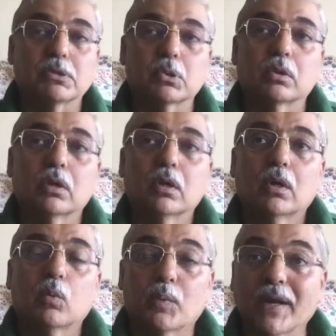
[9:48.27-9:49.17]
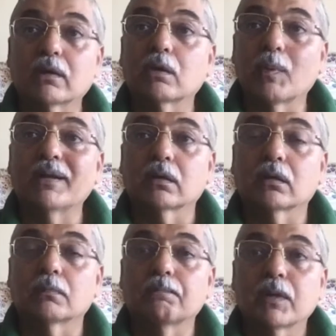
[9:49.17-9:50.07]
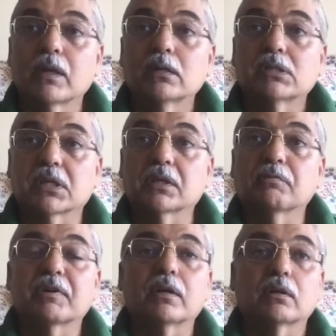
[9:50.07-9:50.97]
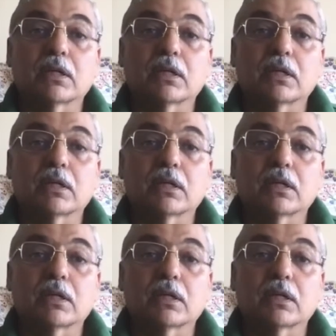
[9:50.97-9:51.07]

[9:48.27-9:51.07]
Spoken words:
So we underwent a significant